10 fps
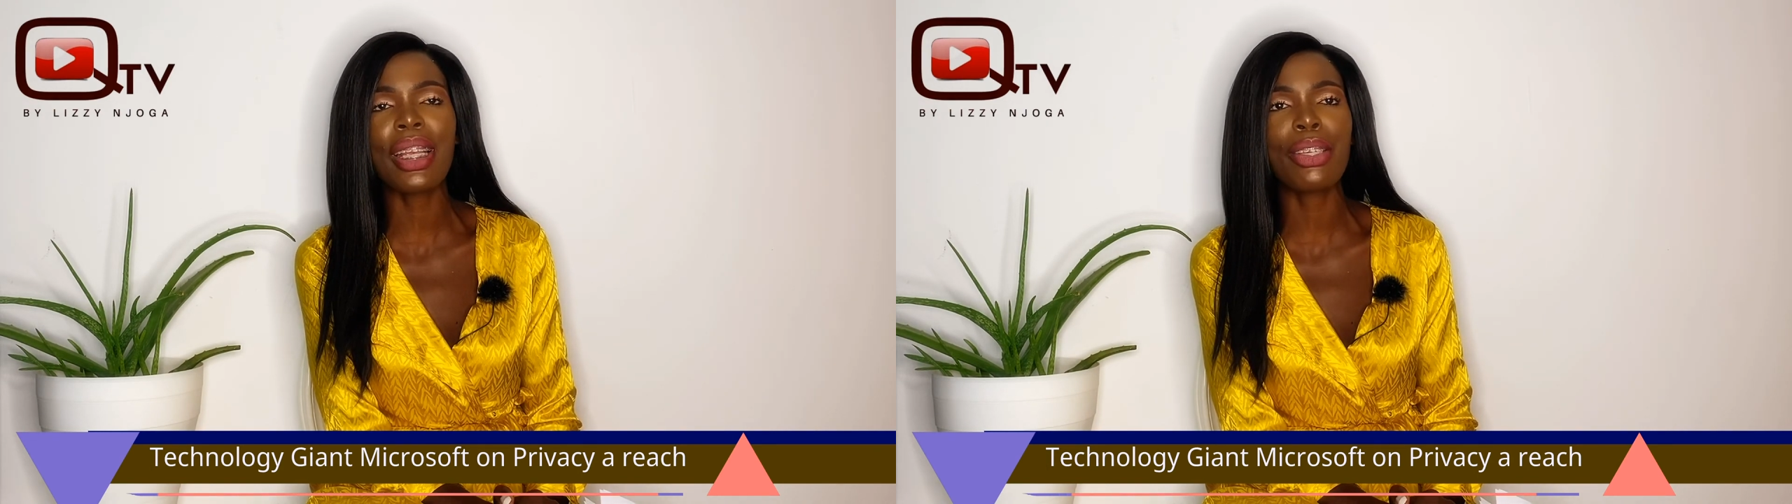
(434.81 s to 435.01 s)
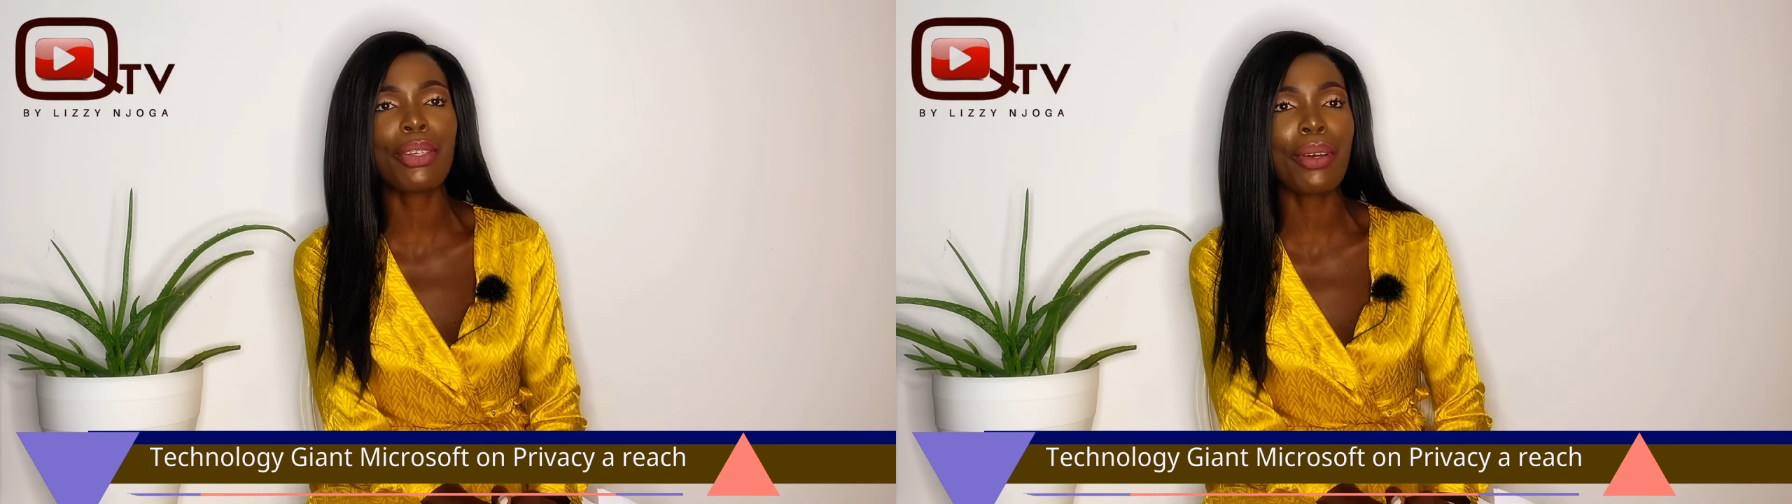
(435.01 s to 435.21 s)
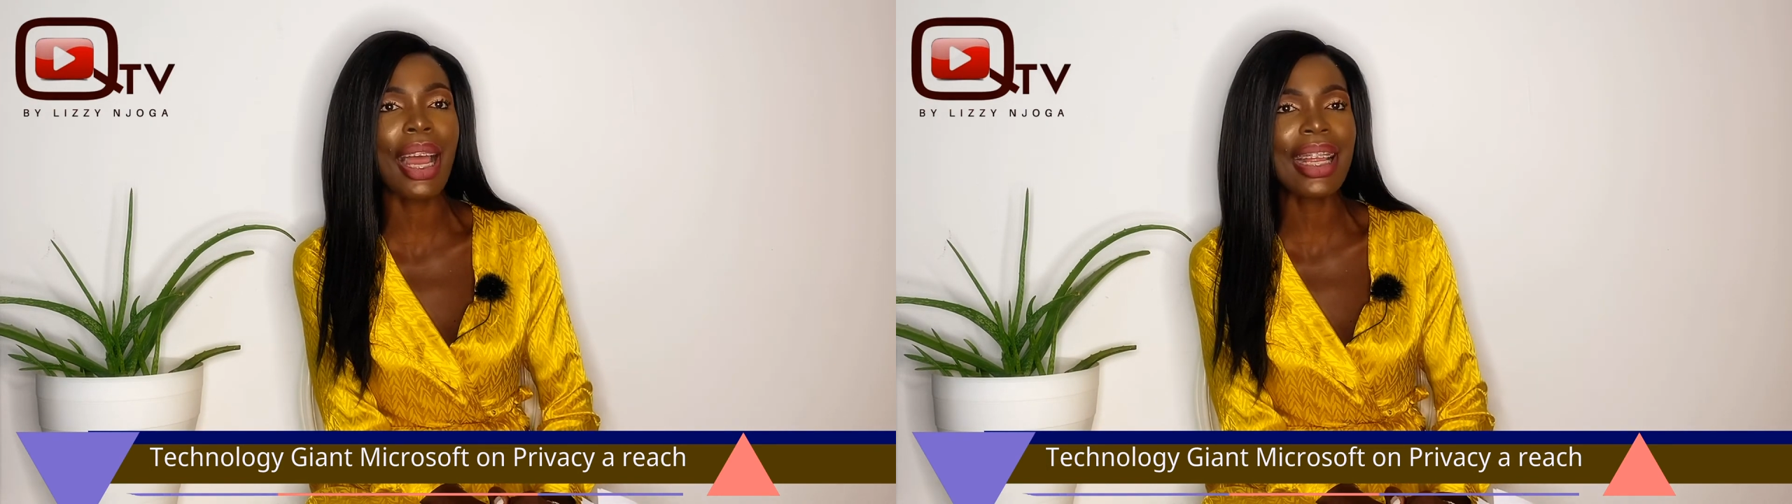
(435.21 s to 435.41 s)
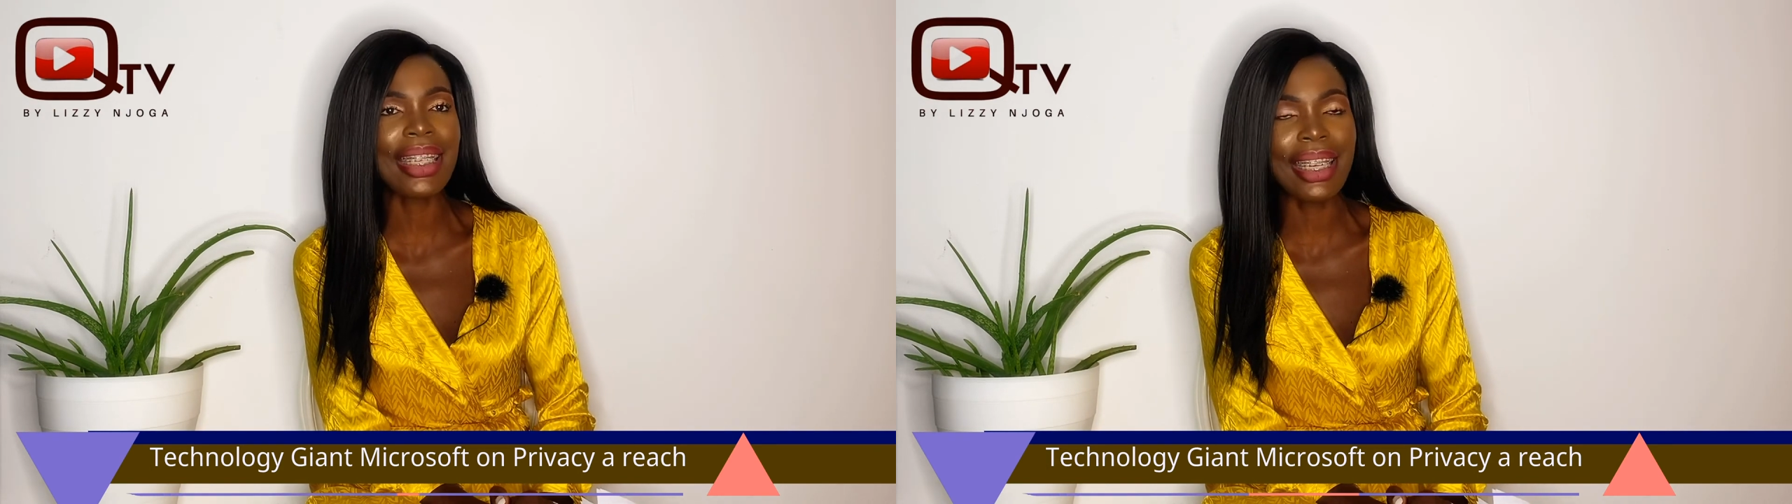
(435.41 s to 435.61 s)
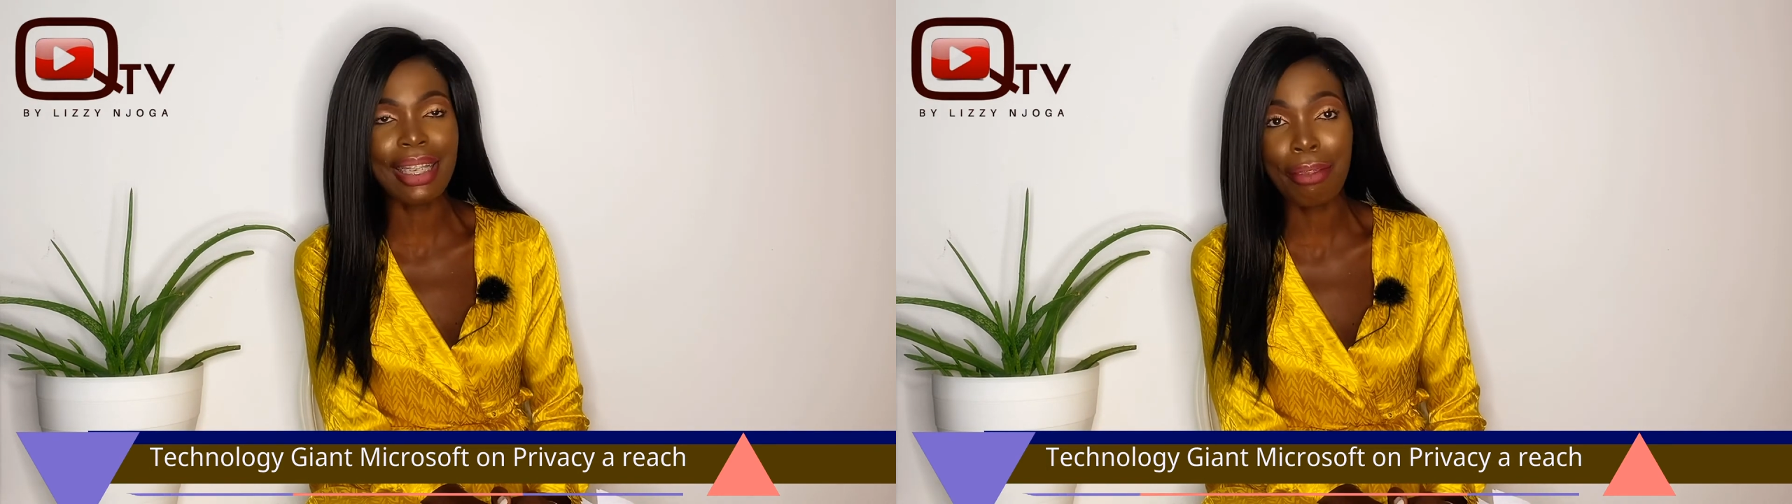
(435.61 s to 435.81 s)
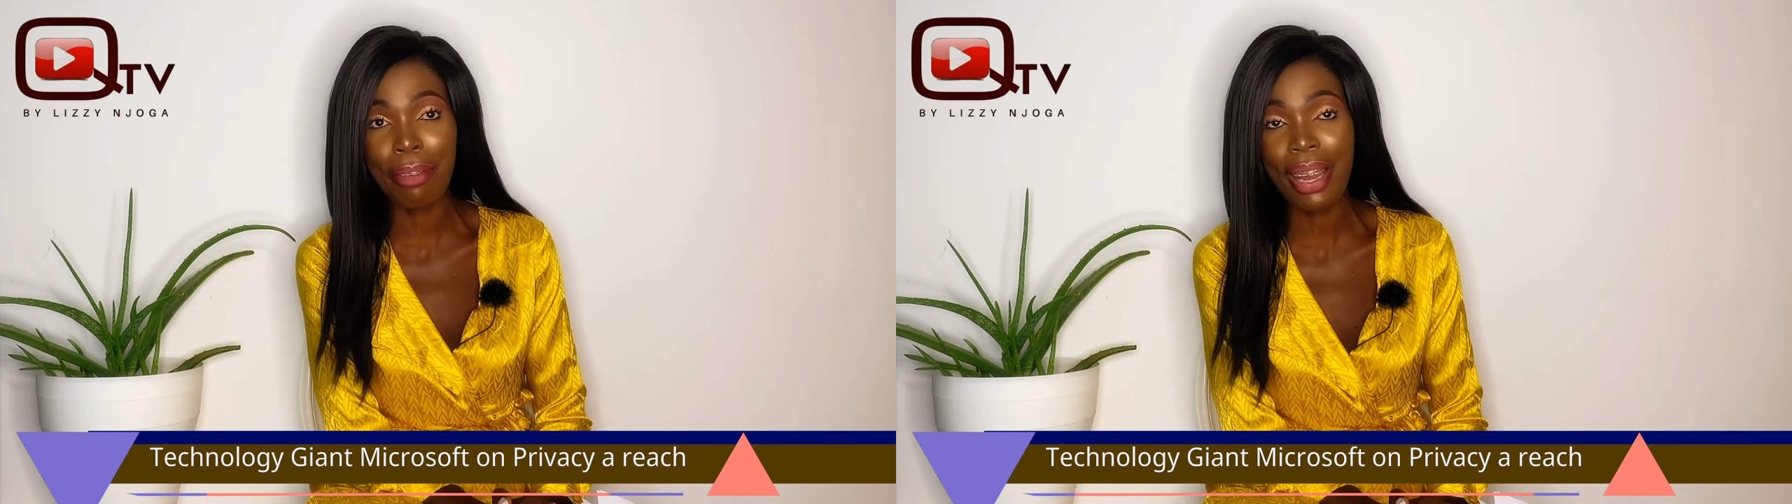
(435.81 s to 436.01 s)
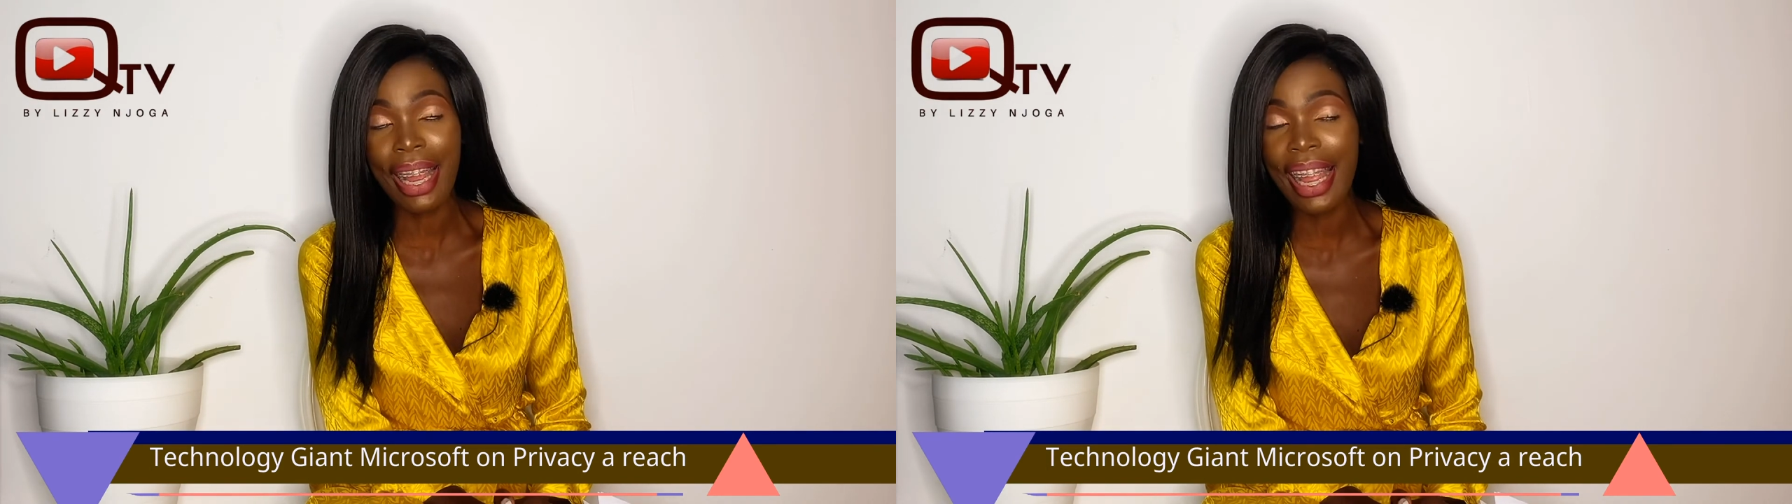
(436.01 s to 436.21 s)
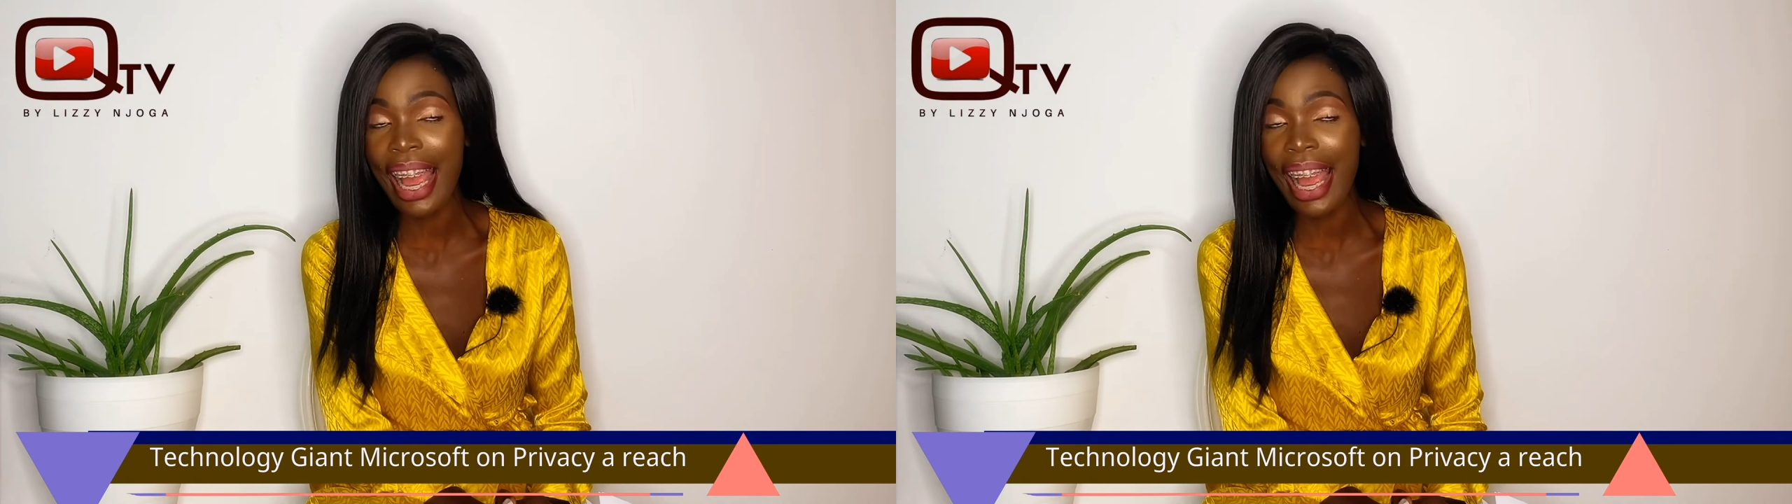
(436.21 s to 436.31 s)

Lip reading: is to identify